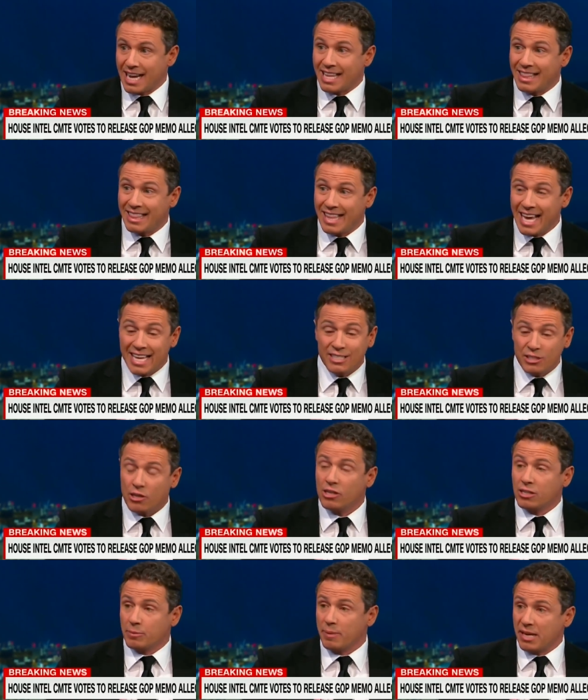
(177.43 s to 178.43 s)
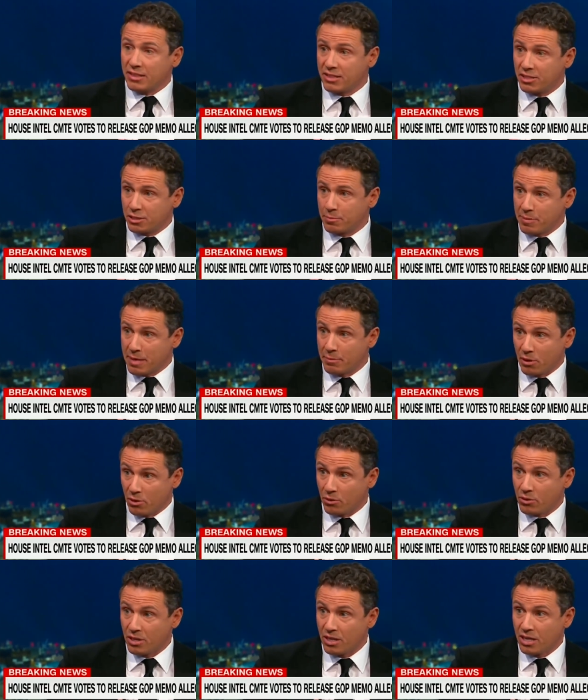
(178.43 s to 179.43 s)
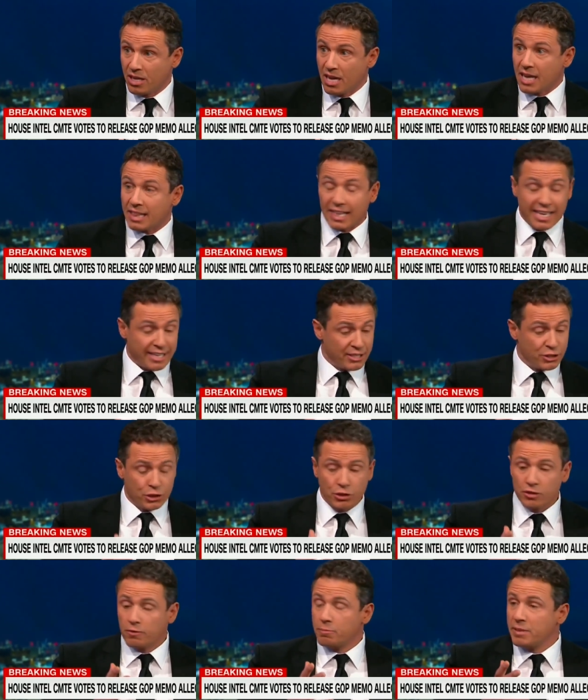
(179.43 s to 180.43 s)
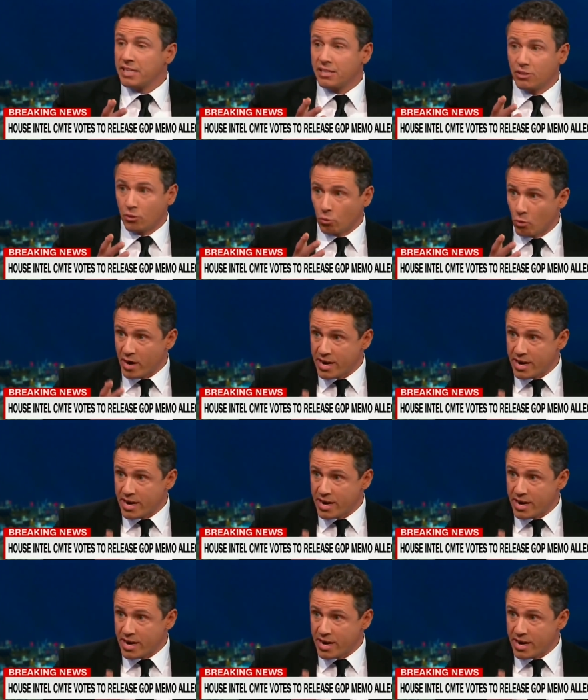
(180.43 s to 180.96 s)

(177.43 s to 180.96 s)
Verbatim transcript: And they talk about this memo like it should have been in the